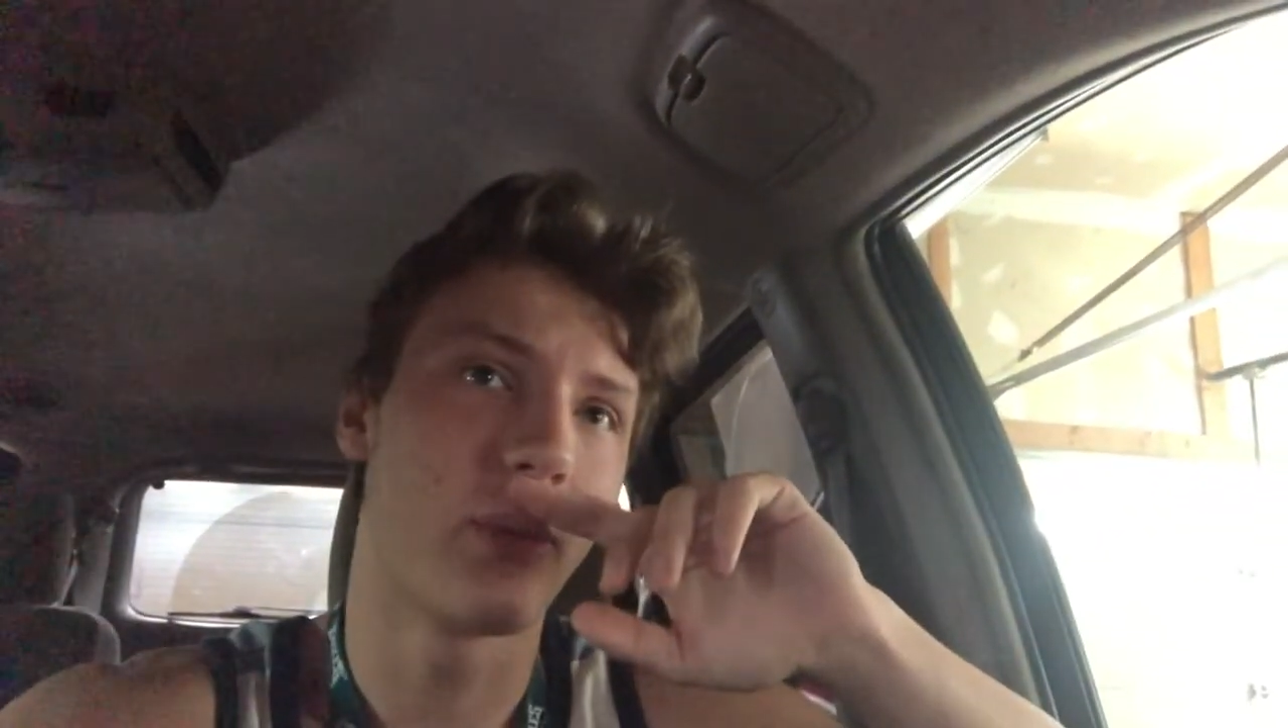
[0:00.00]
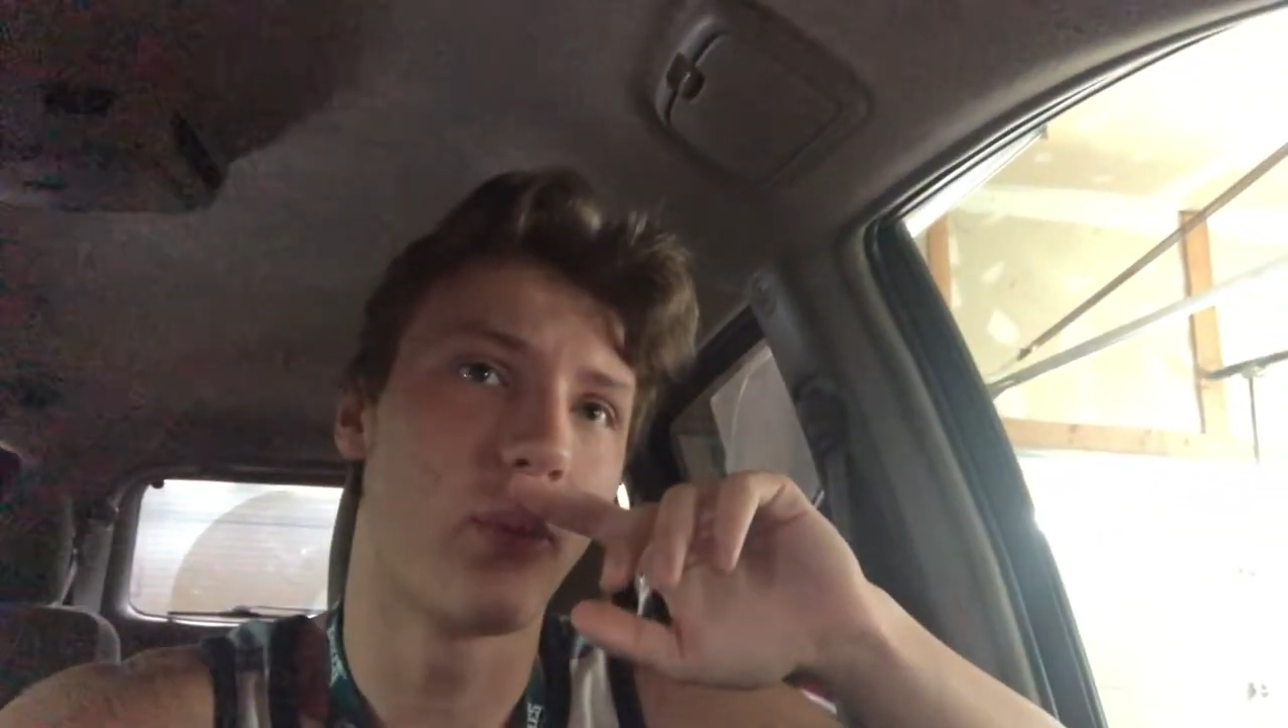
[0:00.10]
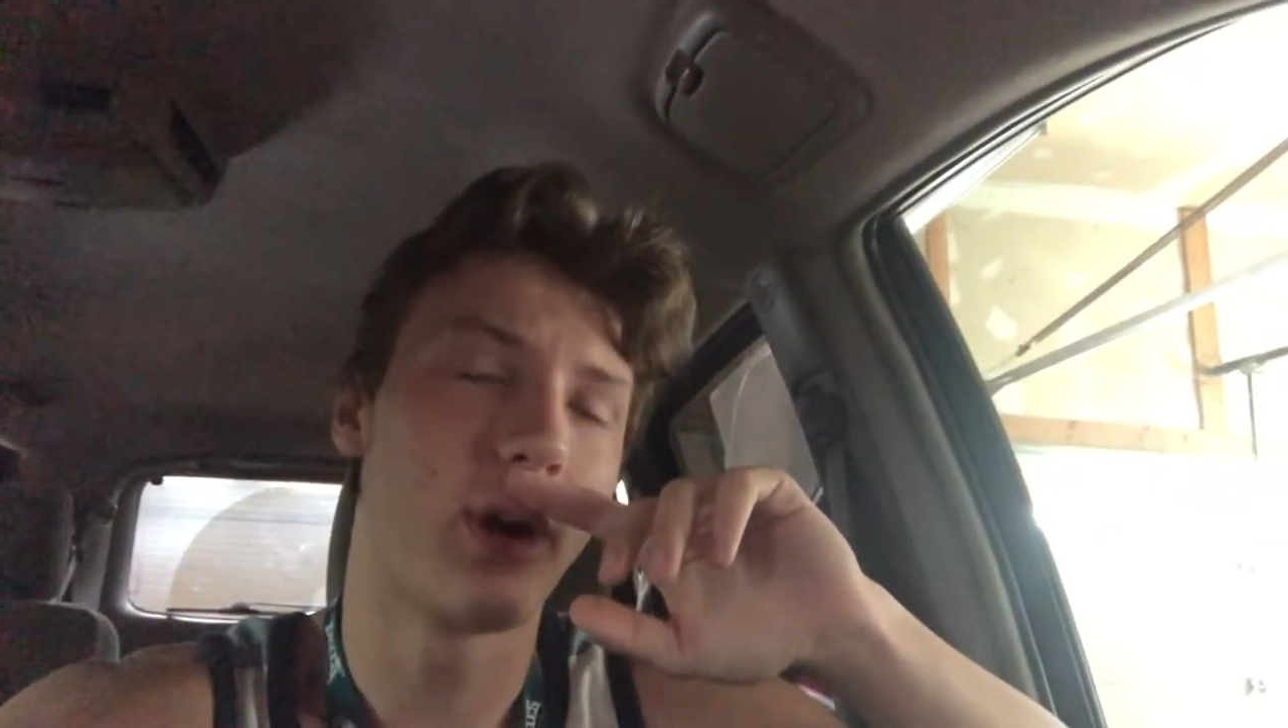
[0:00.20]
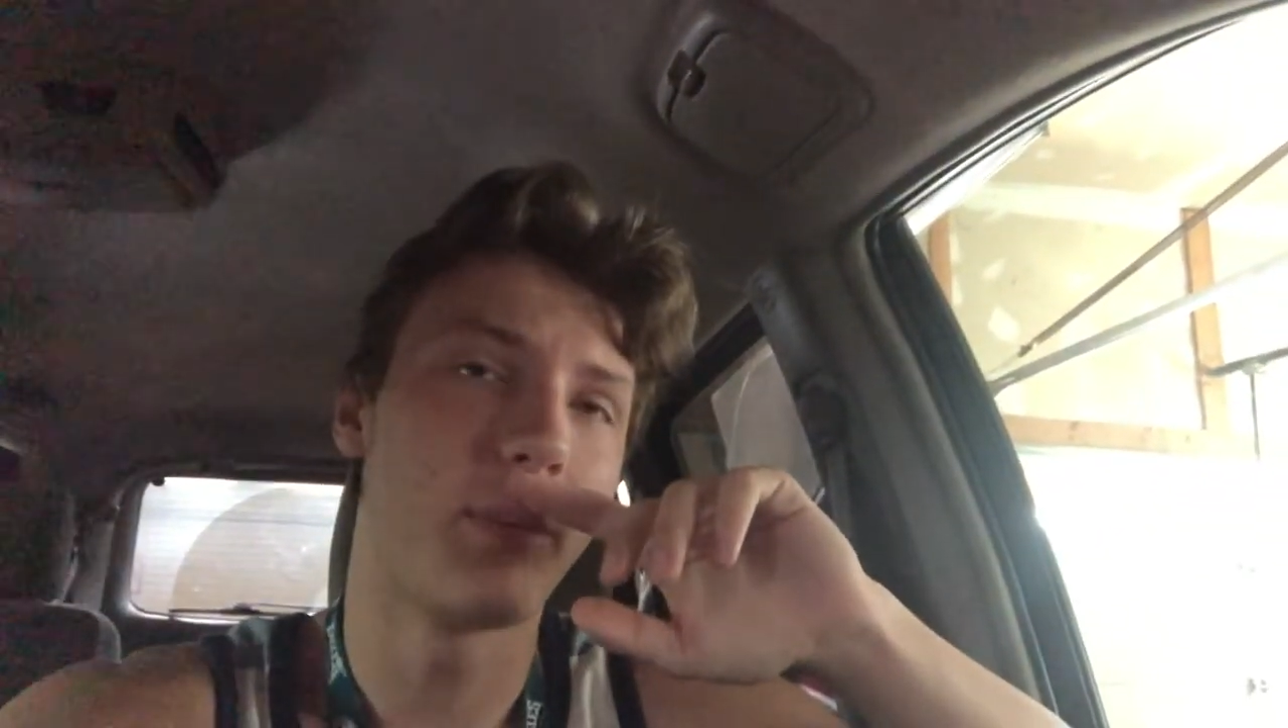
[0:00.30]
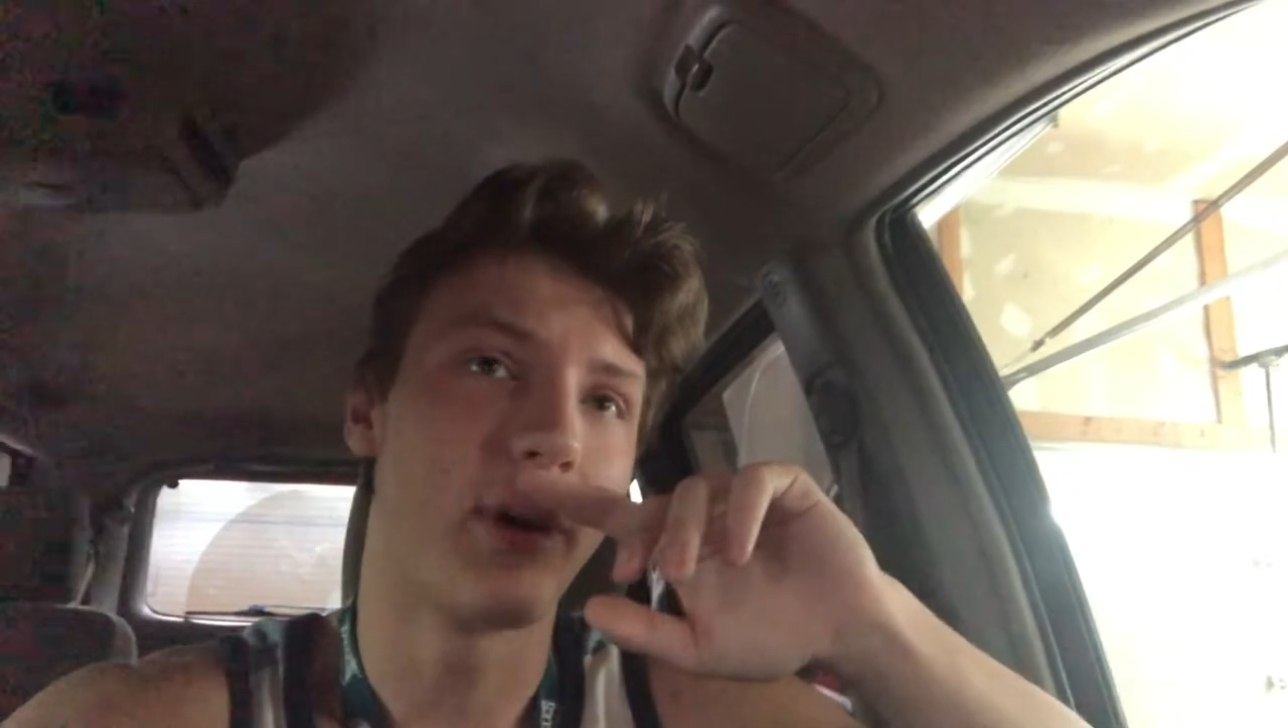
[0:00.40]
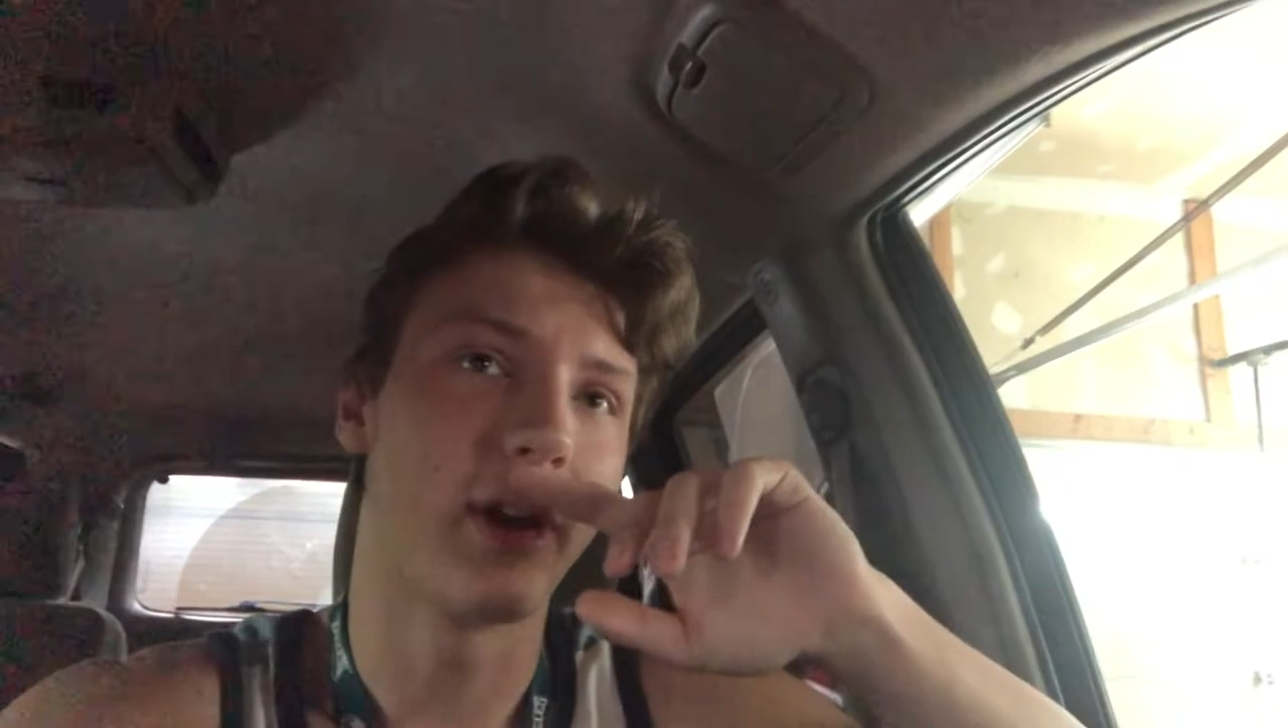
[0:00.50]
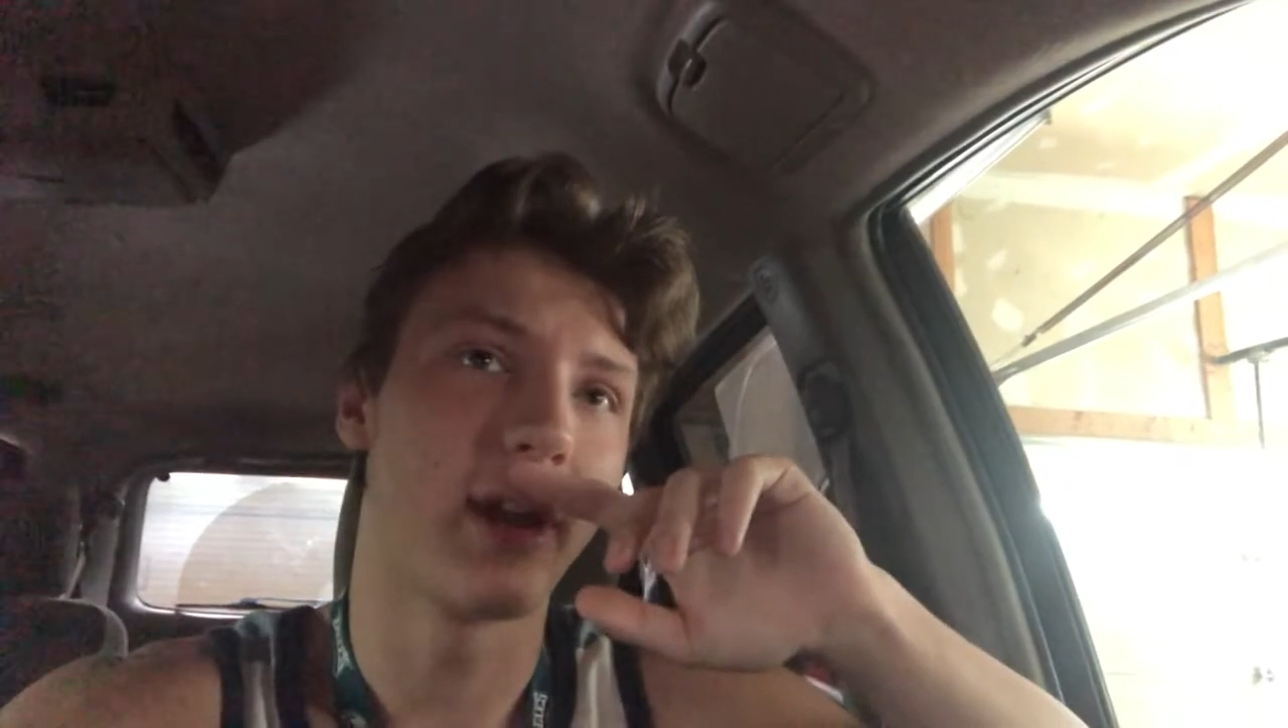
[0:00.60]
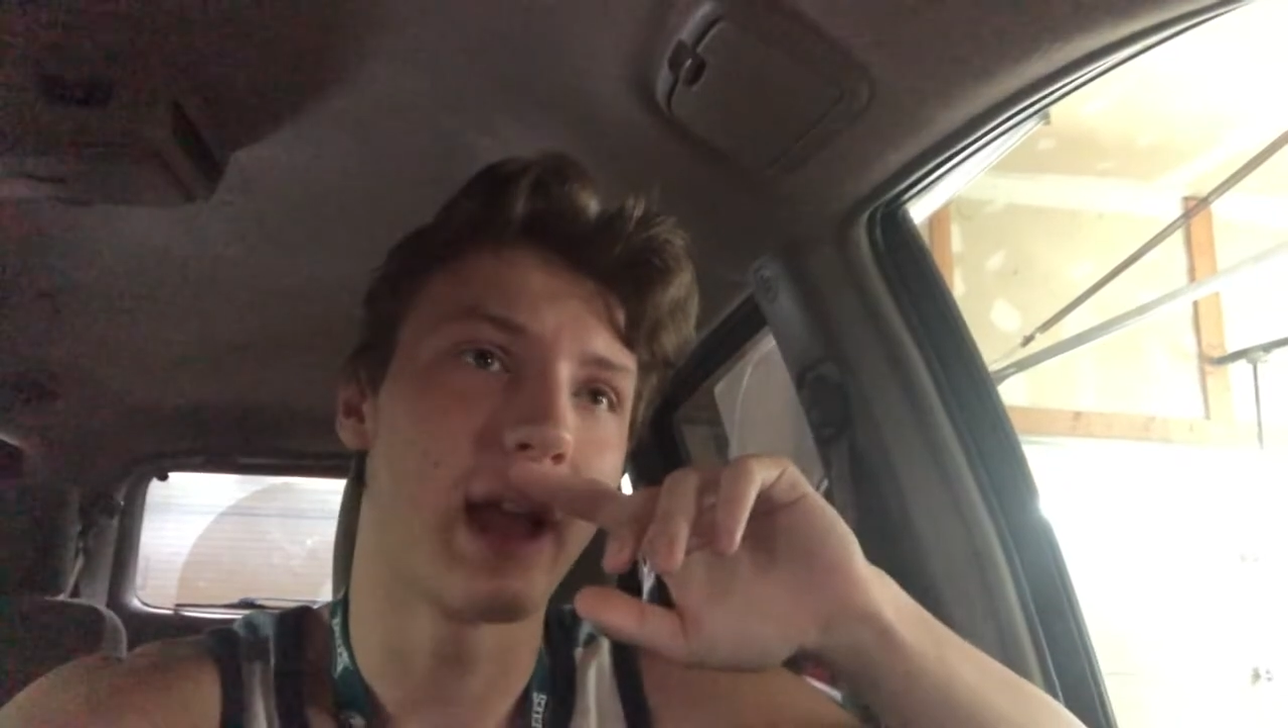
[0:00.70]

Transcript: Walmart,